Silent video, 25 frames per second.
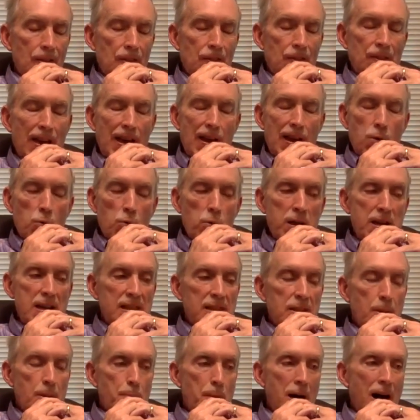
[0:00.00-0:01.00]
They
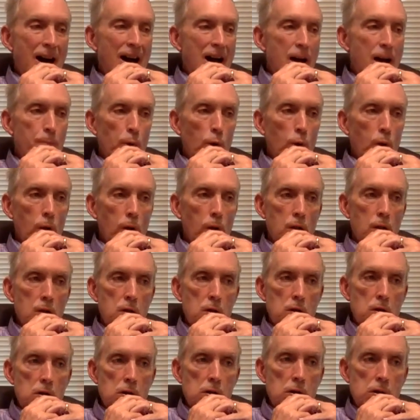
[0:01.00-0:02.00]
read the Bible
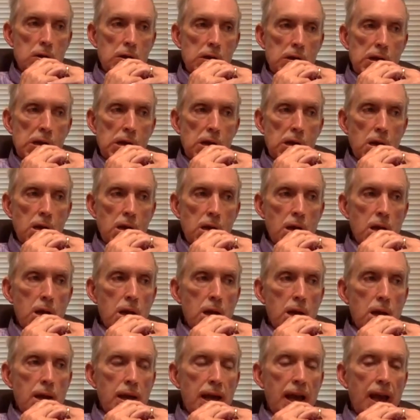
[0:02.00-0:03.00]

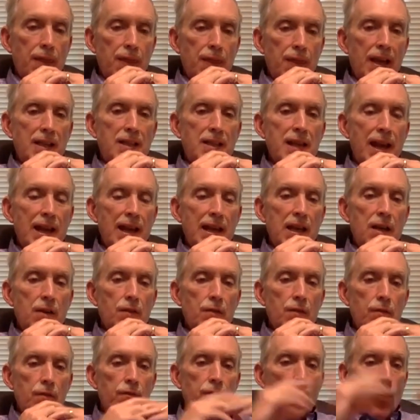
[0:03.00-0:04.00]
and they take
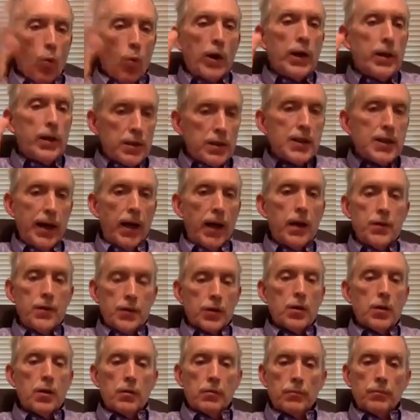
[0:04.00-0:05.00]
it for what it
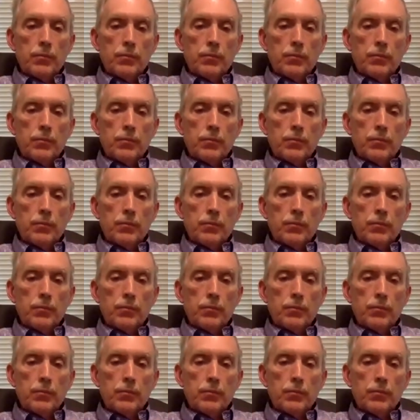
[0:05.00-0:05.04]
says.